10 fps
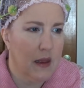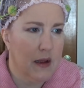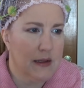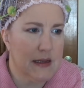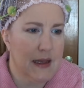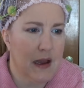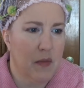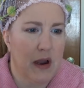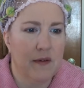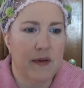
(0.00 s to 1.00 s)
Because I think I
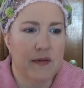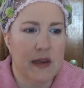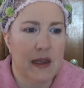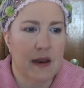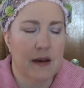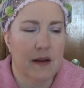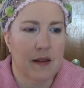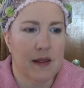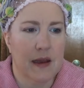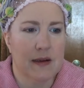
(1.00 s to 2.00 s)
bought fifteen
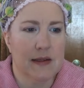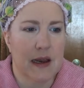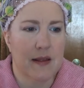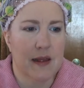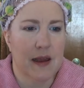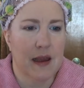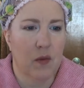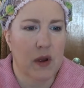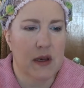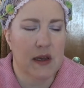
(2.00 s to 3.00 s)
things and I think I
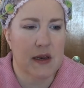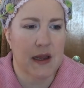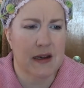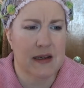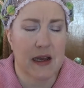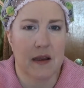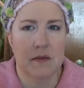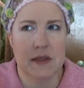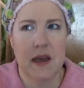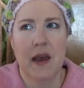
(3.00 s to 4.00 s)
went ten
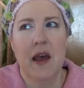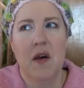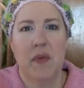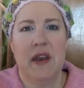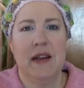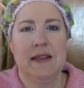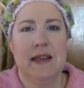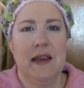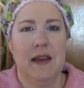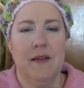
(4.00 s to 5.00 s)
times. But didn't
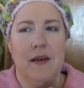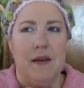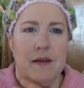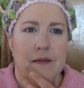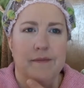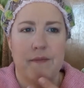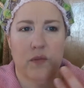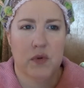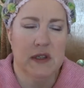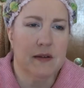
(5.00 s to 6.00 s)
see the
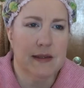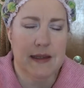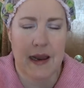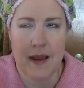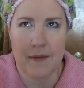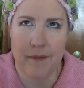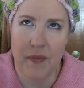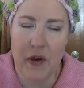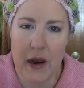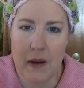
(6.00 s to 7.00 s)
results that I
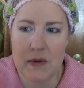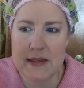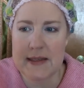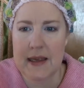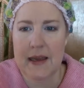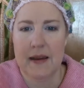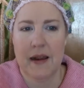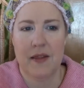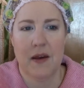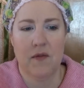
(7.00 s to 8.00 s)
thought I would see, and
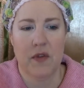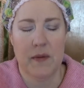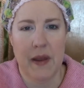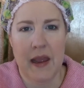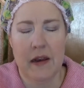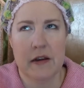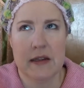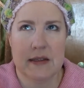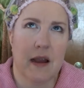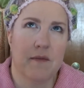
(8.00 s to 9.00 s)
I thought for the pain and
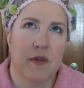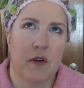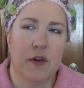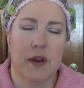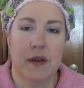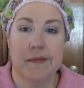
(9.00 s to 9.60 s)
discomfort,